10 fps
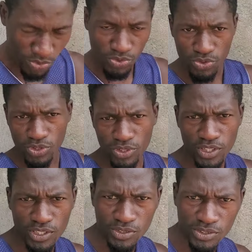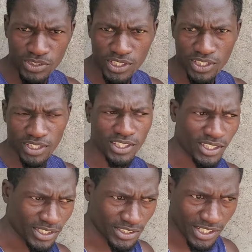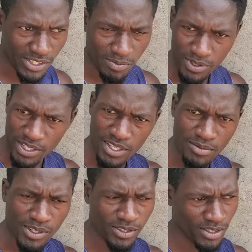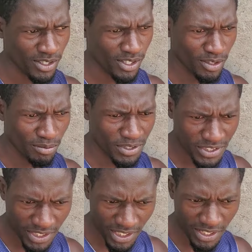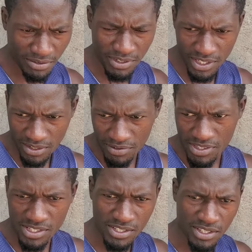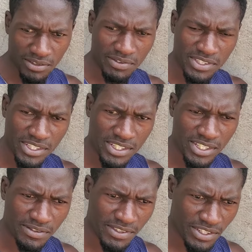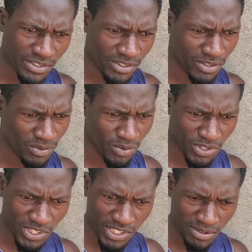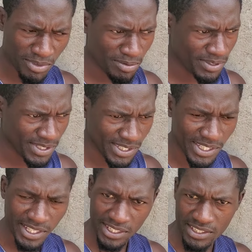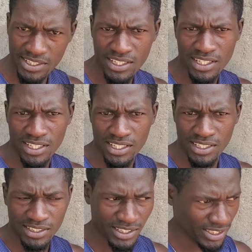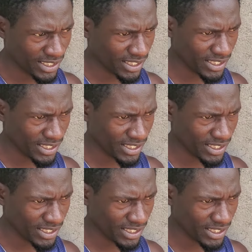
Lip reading: don't trust me anymore, please revisit the video, watch it maybe till the end. Then